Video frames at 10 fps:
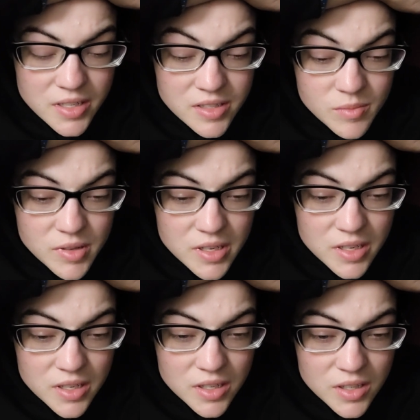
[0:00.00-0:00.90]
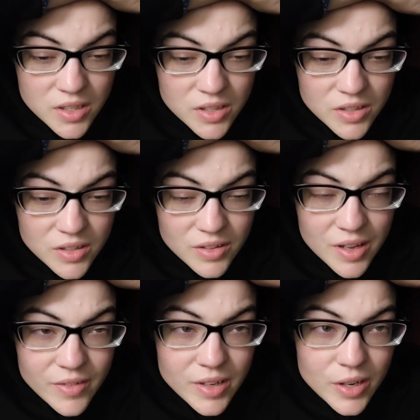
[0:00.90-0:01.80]
Something
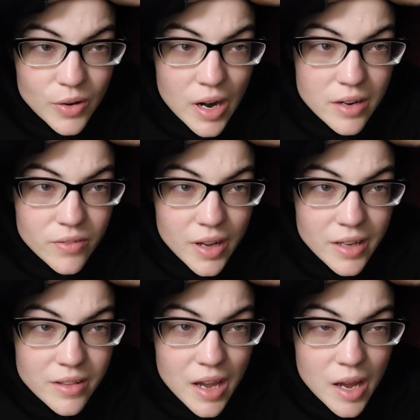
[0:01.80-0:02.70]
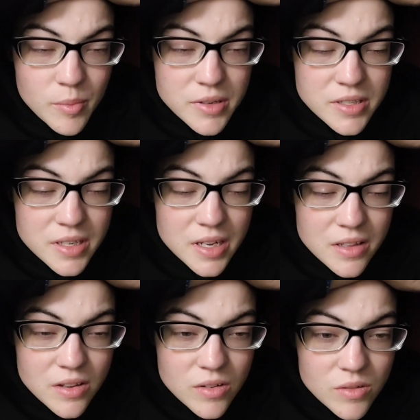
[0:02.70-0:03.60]
lovely and gratifying that happened
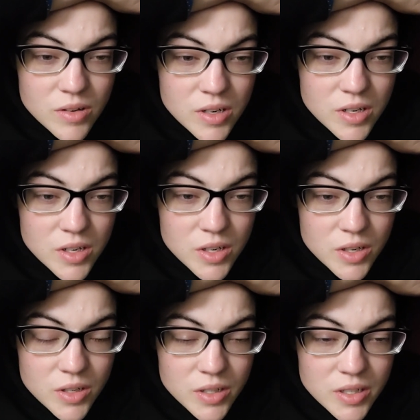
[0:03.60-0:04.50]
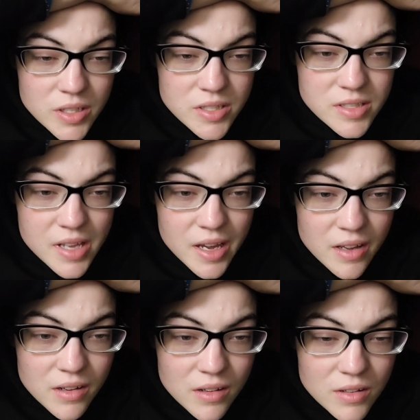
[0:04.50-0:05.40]
today, though is
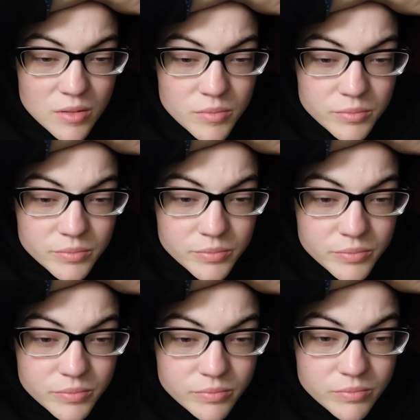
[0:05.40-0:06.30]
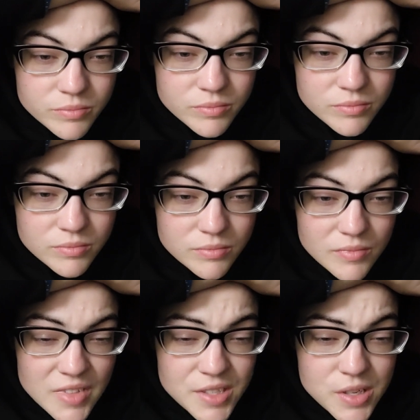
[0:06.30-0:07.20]
that um,
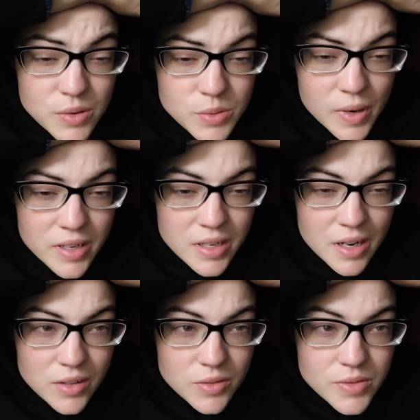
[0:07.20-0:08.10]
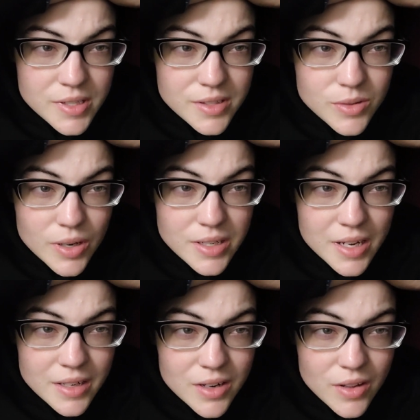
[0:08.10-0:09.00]
as I was walking out of sixth grade
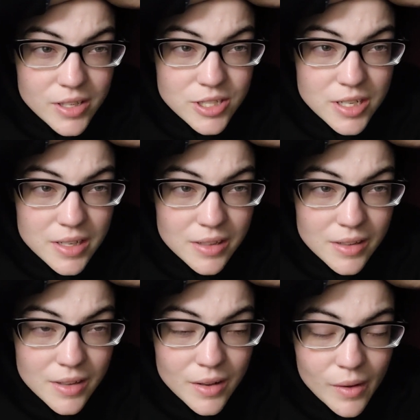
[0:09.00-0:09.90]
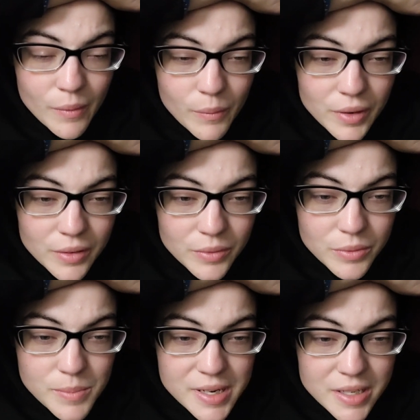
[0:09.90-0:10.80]
technology, one
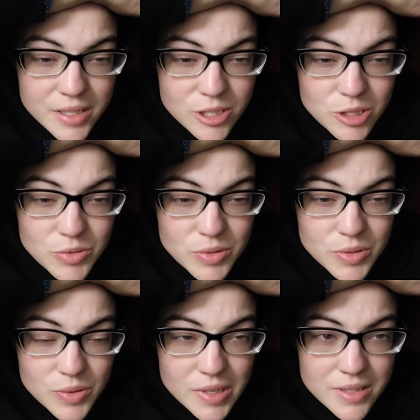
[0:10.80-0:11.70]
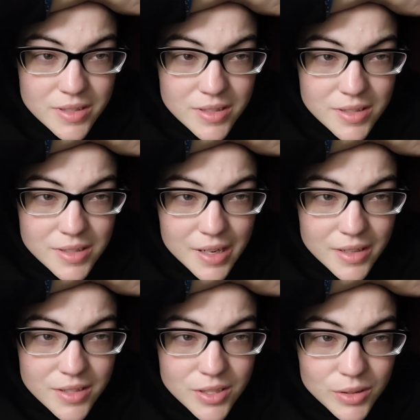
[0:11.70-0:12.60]
of my new students
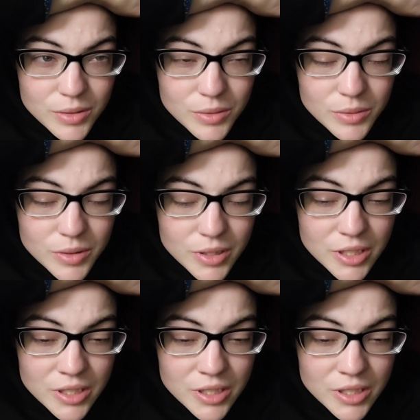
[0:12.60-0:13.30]
said to